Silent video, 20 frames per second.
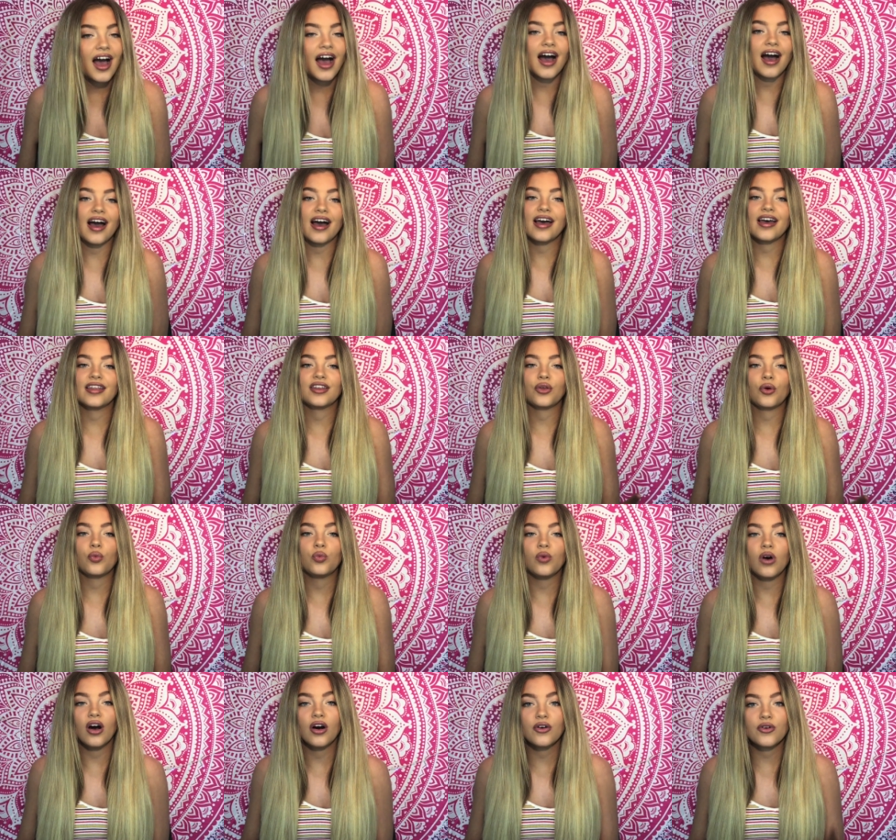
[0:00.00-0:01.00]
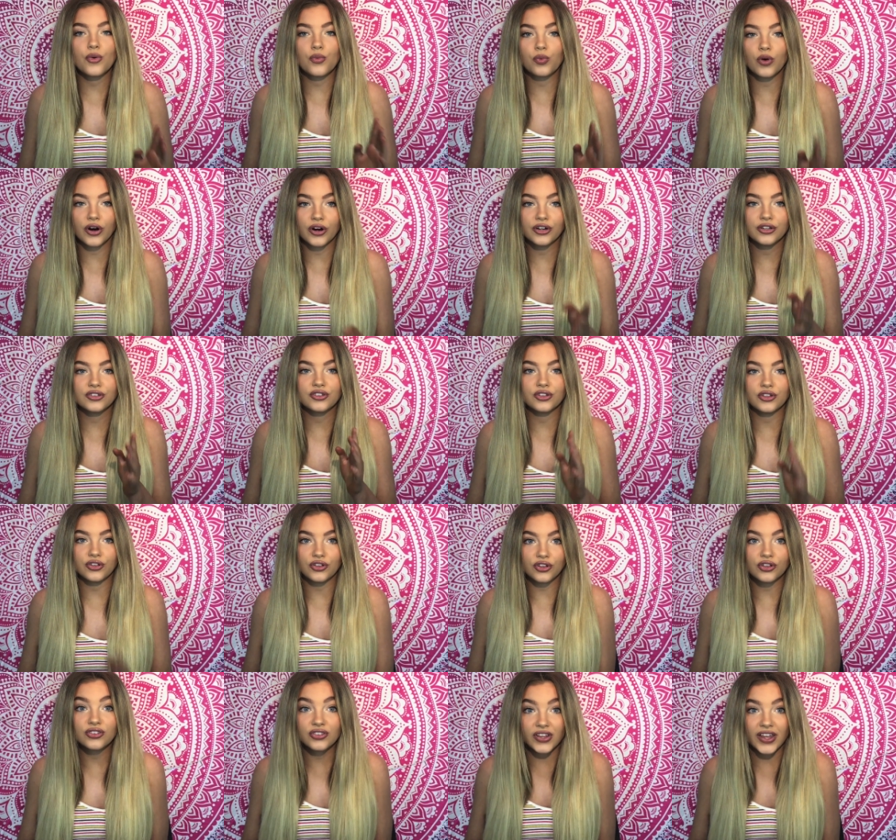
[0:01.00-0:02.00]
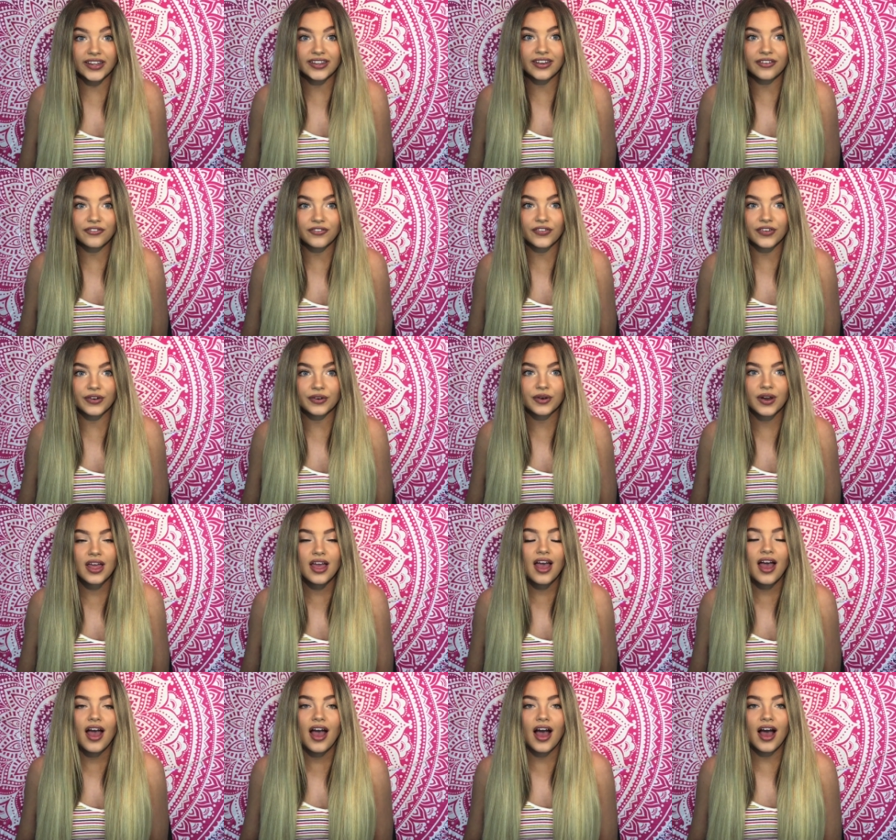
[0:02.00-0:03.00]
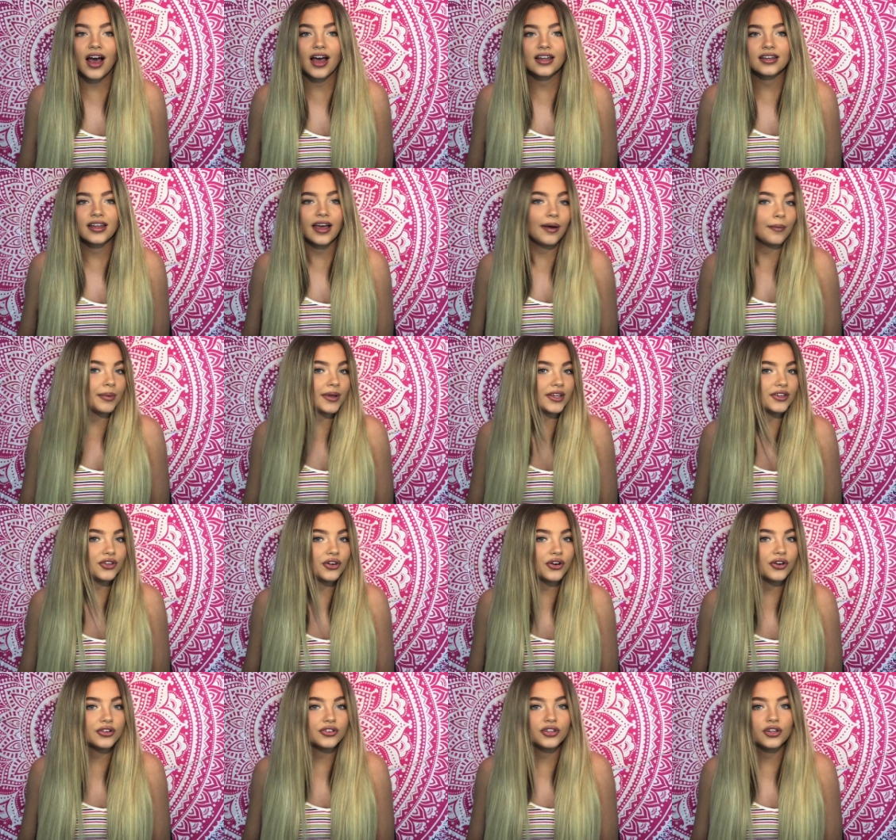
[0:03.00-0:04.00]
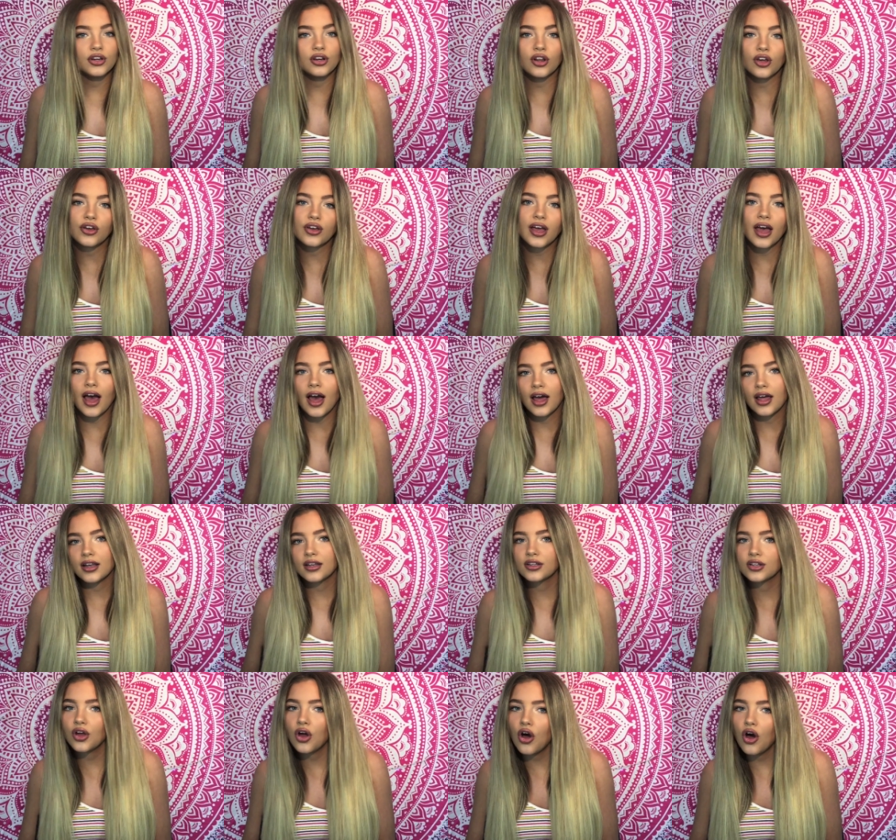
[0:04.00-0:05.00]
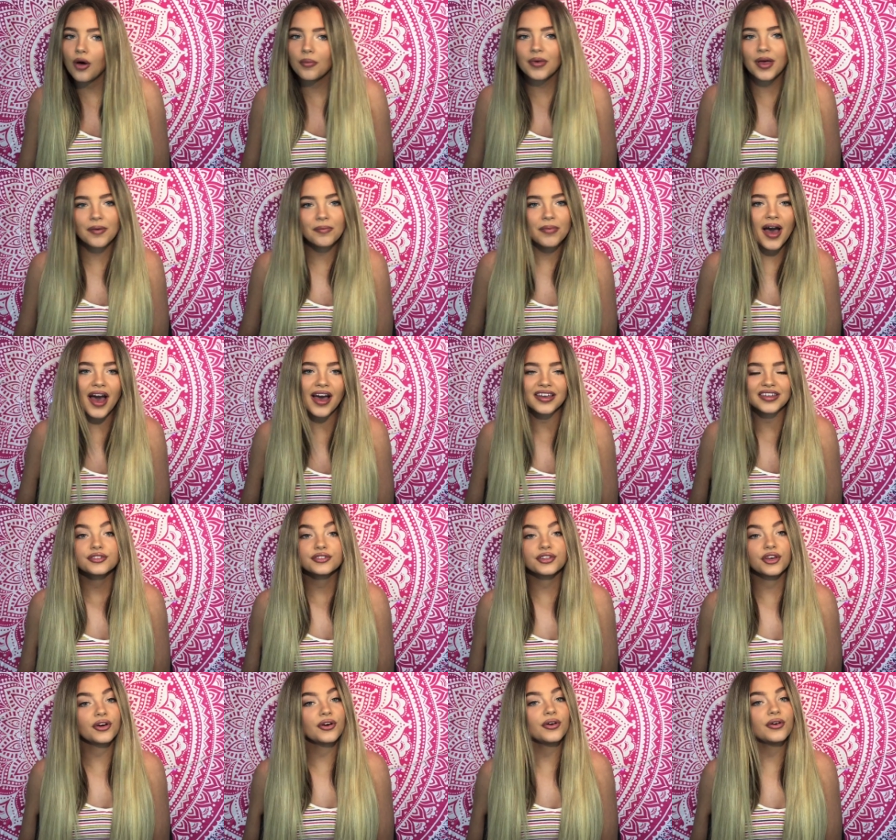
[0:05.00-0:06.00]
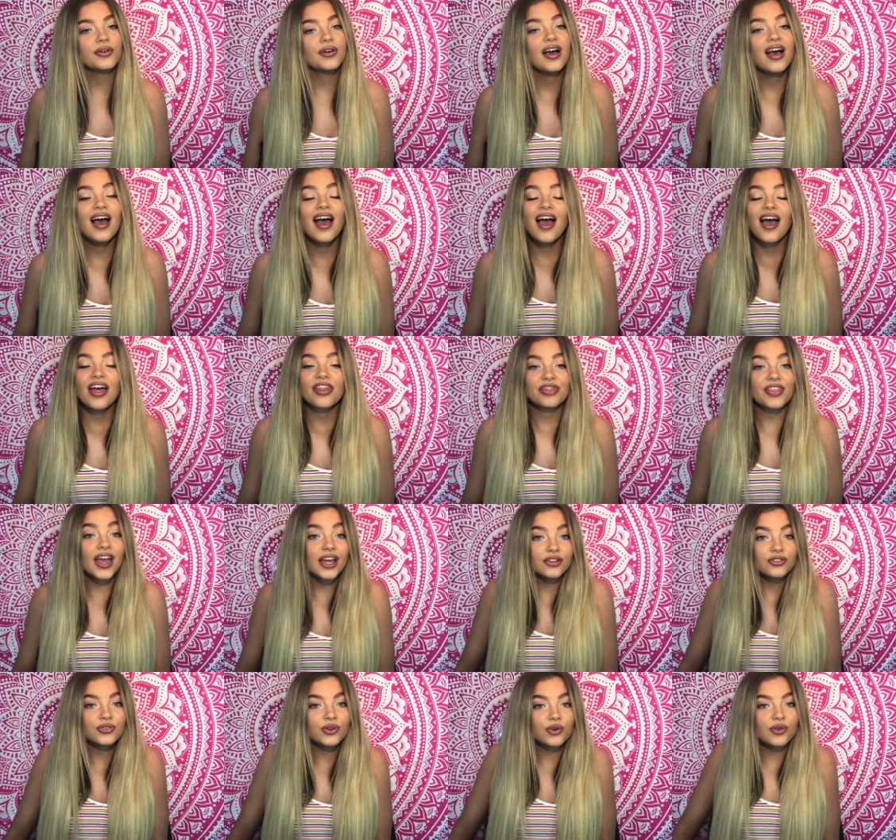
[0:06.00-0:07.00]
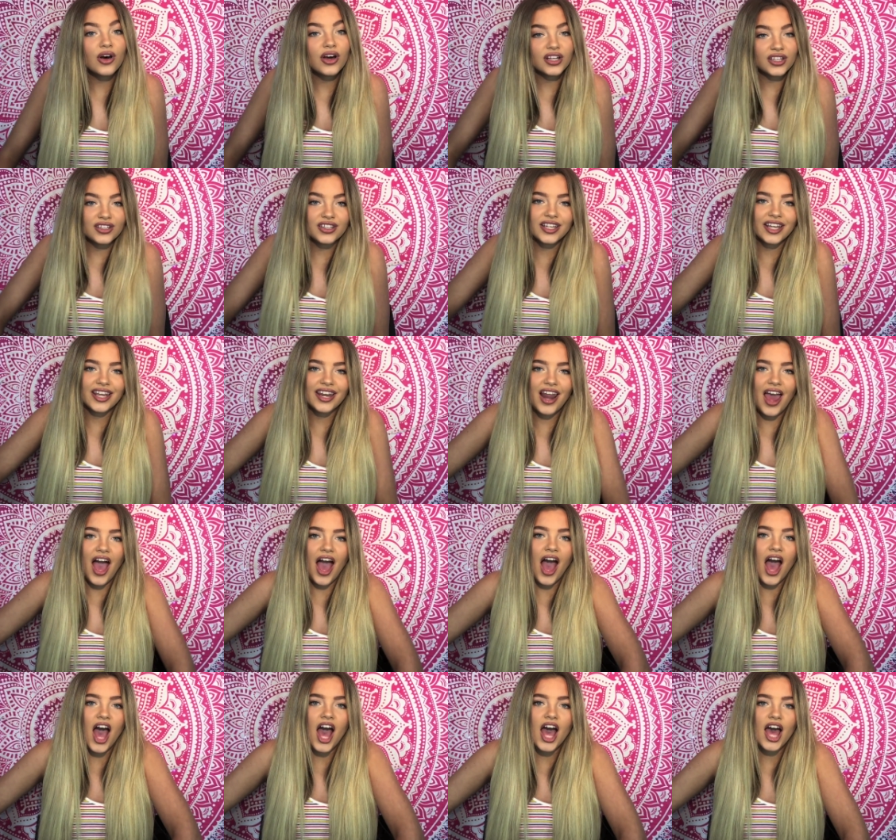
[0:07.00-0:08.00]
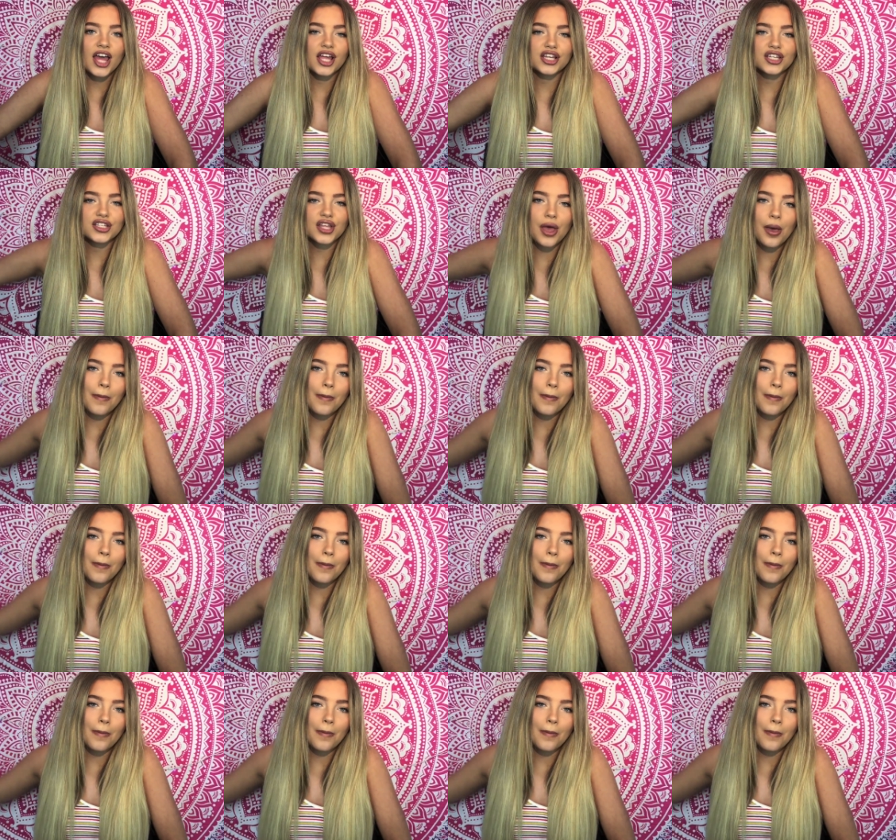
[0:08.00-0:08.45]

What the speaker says: and what words that you say different, and I'll be sure to look and comment back. So thanks for watching, and